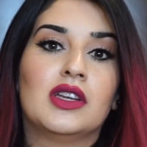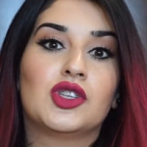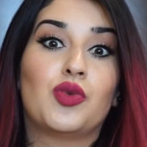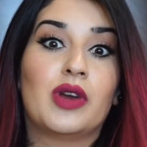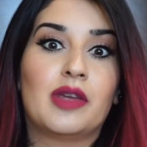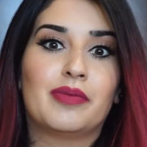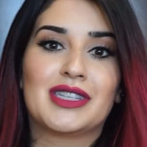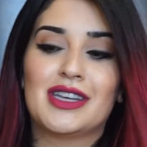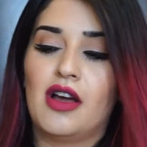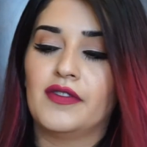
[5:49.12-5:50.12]

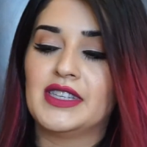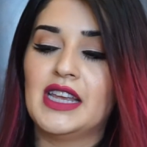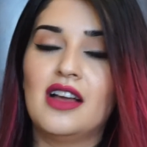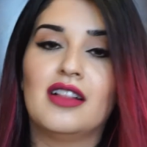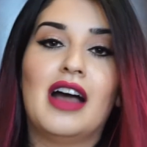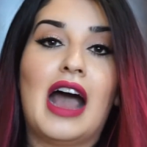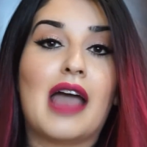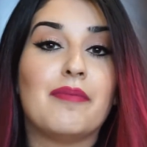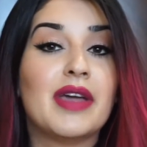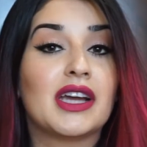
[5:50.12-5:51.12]
20% off sale,
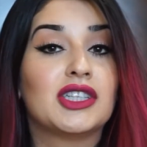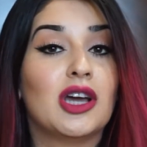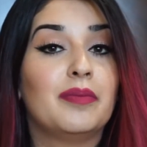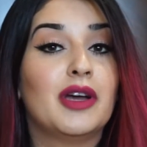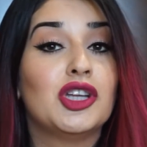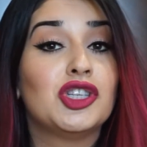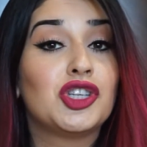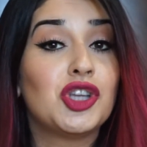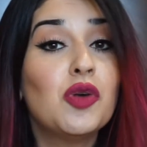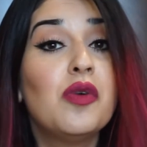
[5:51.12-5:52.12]
I picked up
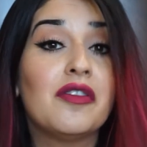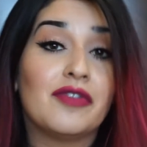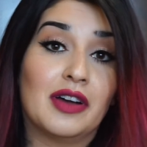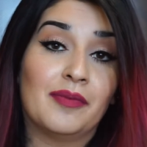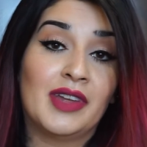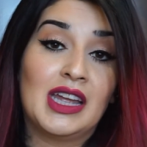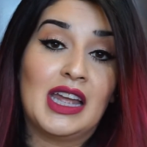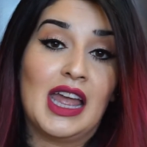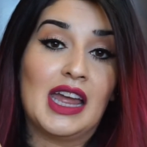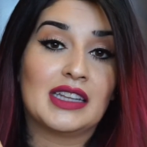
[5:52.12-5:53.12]
2 of them,
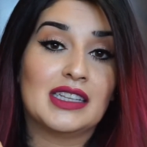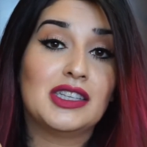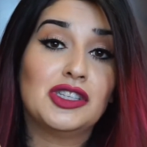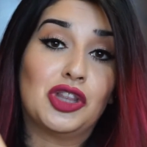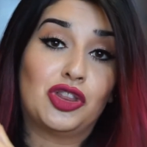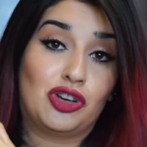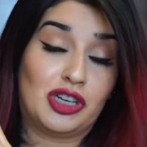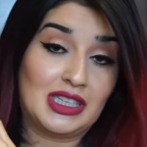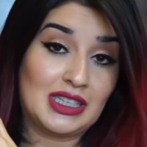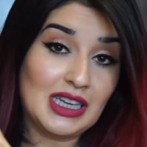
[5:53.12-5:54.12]
and this is a
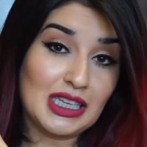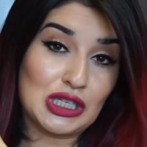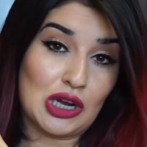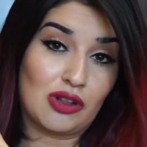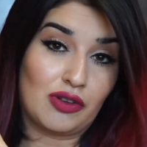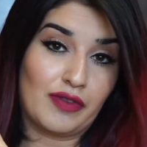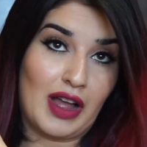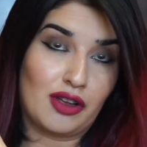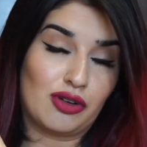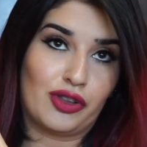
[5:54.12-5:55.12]
$36
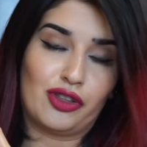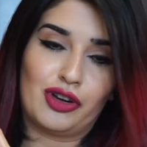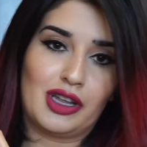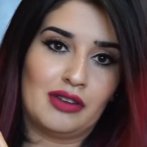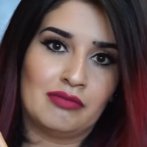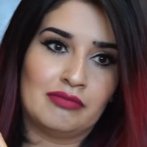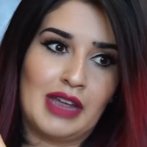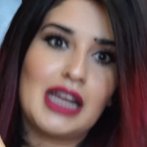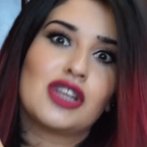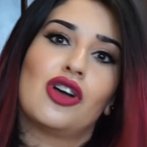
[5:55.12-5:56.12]
value or
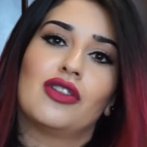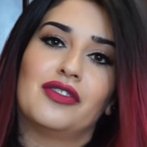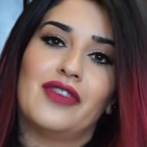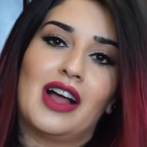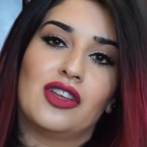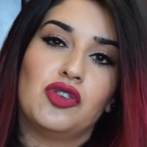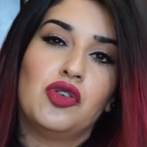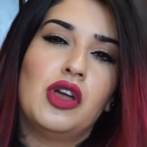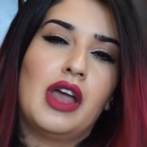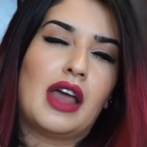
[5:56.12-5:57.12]
$38 value,
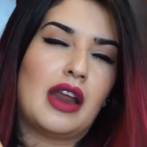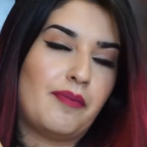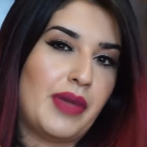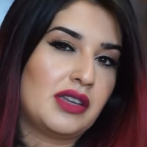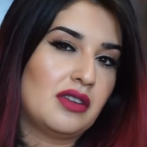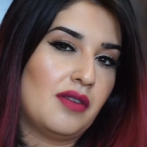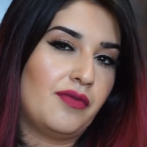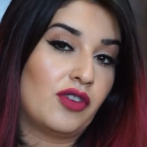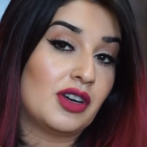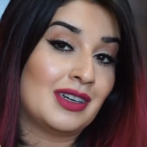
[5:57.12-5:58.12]
and I picked it
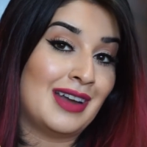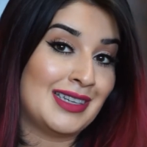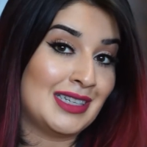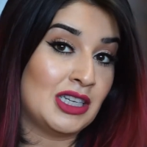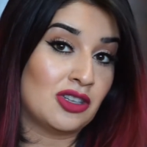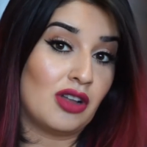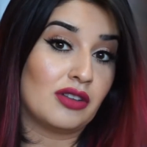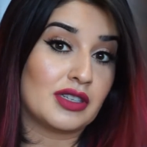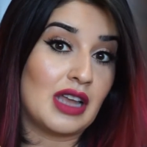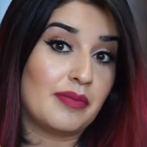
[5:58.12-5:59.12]
up for
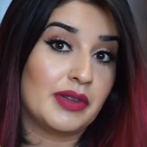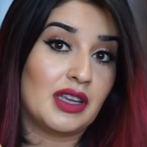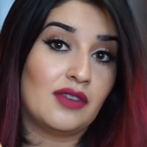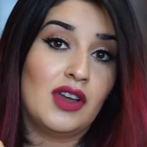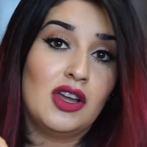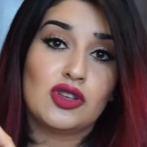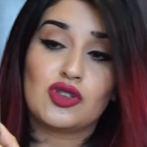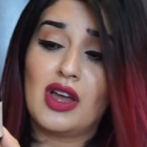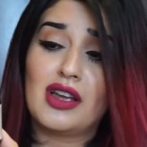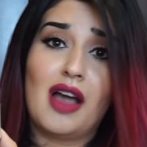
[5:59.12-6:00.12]
$19, I believe.
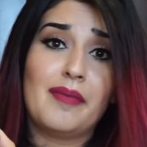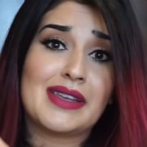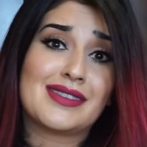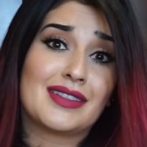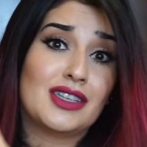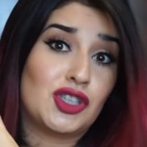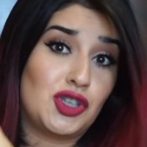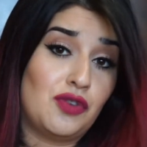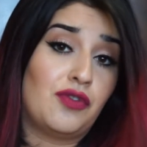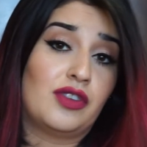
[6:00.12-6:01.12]
So I got basically
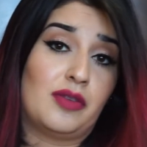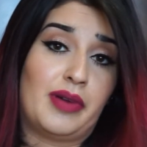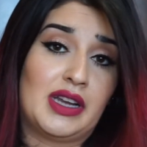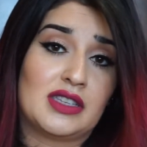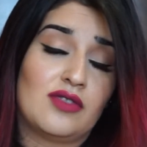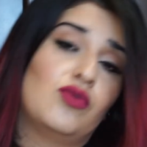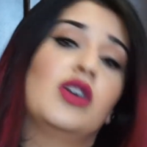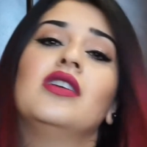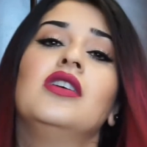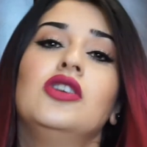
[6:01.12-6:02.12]
2 for the price of
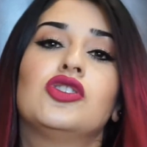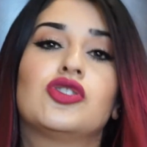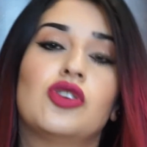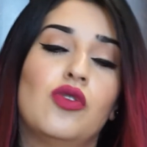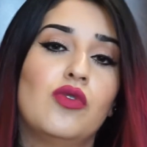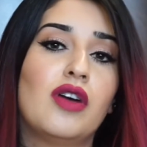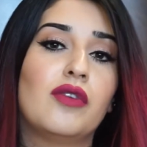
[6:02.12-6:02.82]
1. So